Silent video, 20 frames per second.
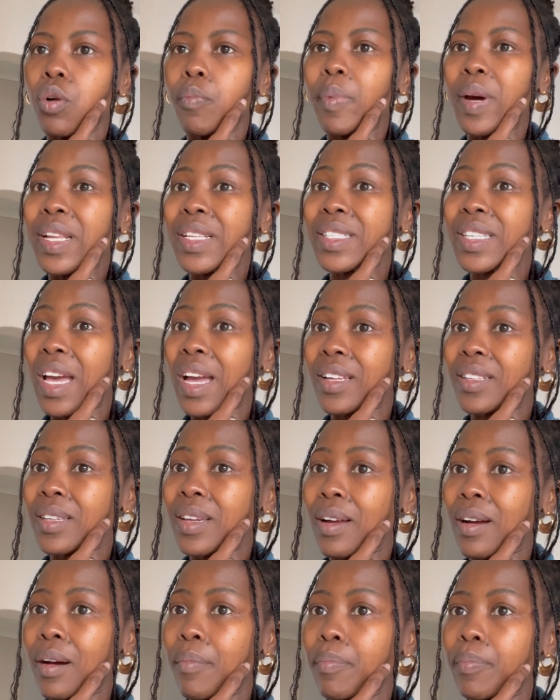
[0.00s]
but it's
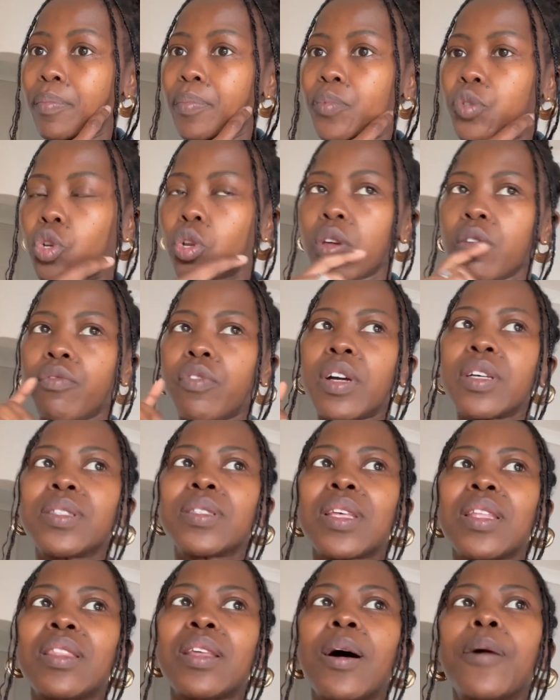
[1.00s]
acting up. Don't know if I
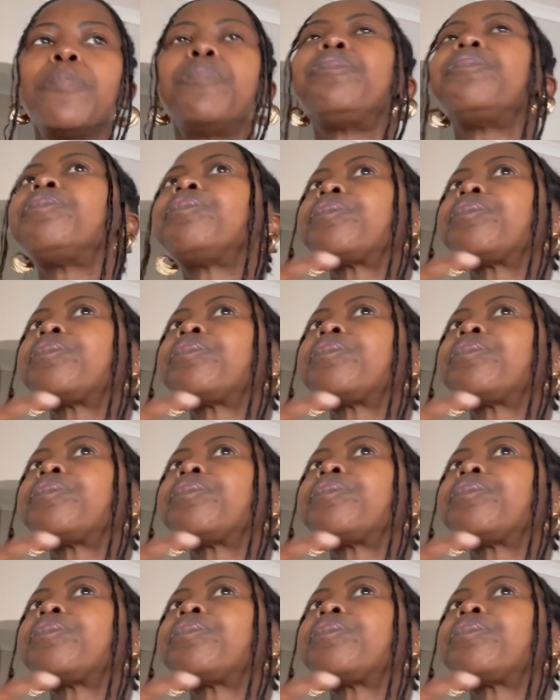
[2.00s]
said that.